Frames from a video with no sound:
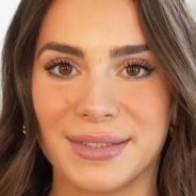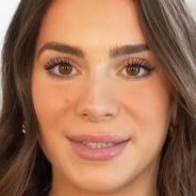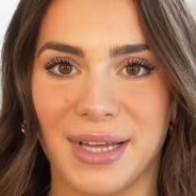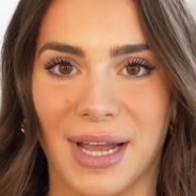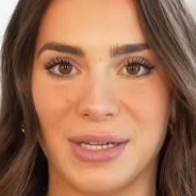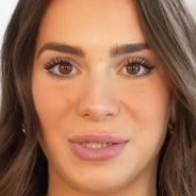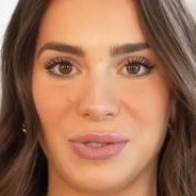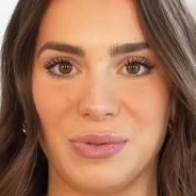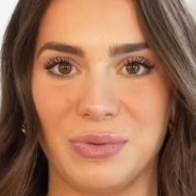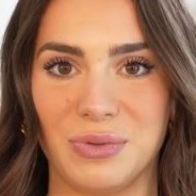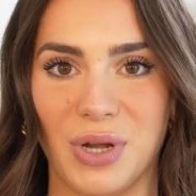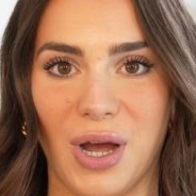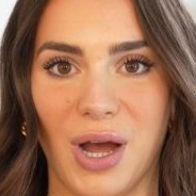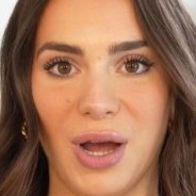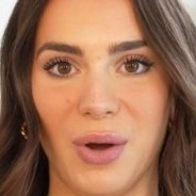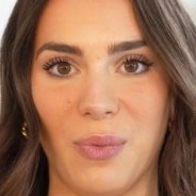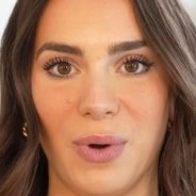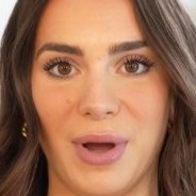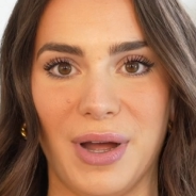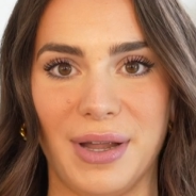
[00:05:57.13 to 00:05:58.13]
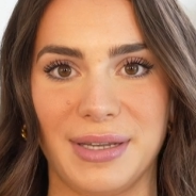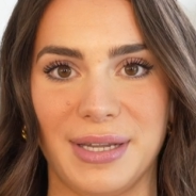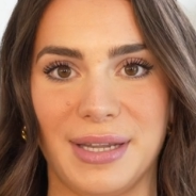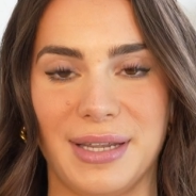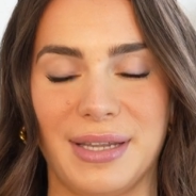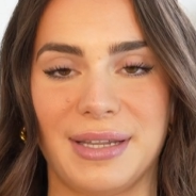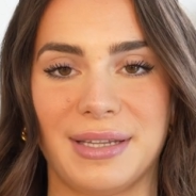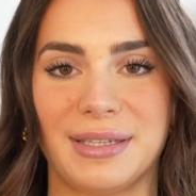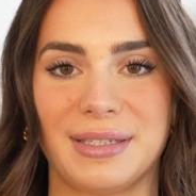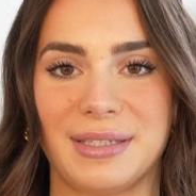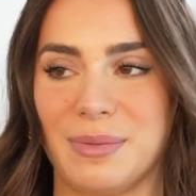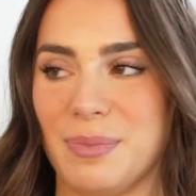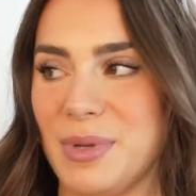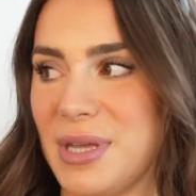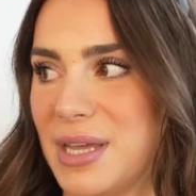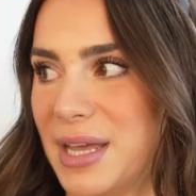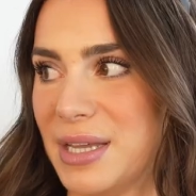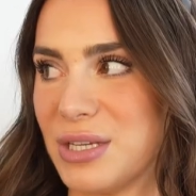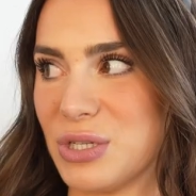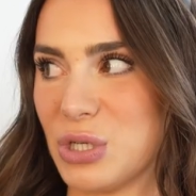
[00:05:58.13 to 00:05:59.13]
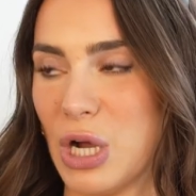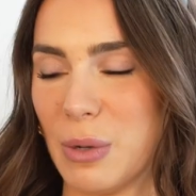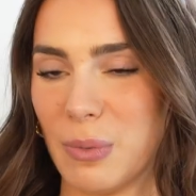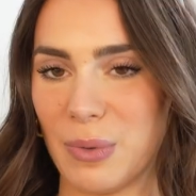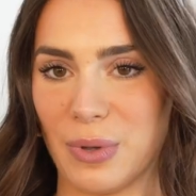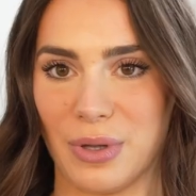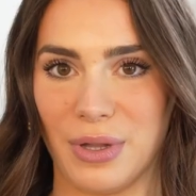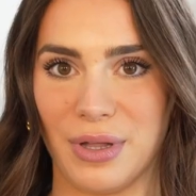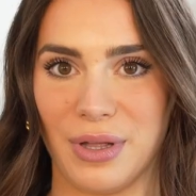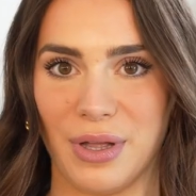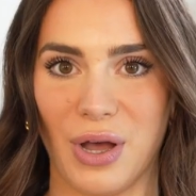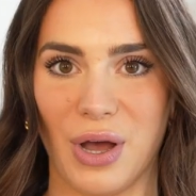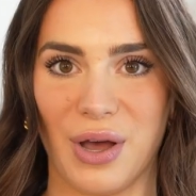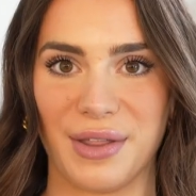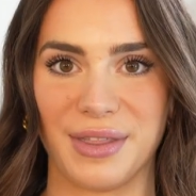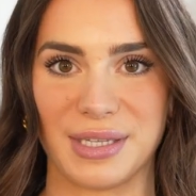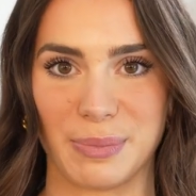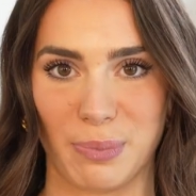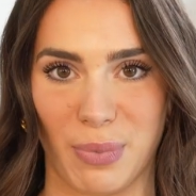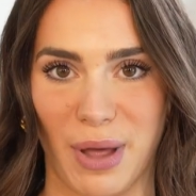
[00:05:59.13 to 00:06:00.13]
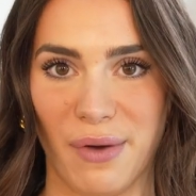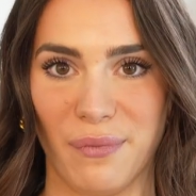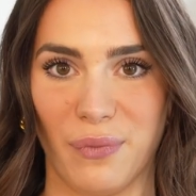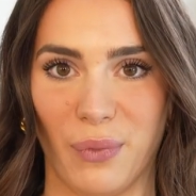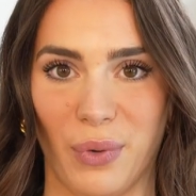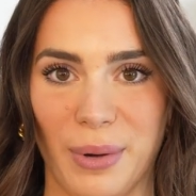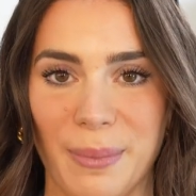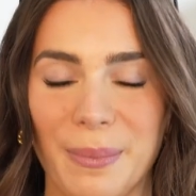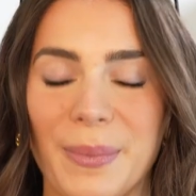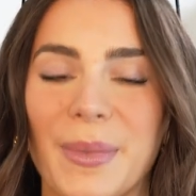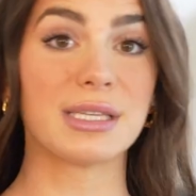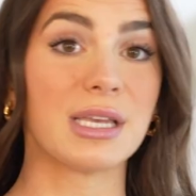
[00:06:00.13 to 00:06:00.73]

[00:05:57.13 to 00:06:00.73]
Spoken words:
I do not want to be in trouble on this platform.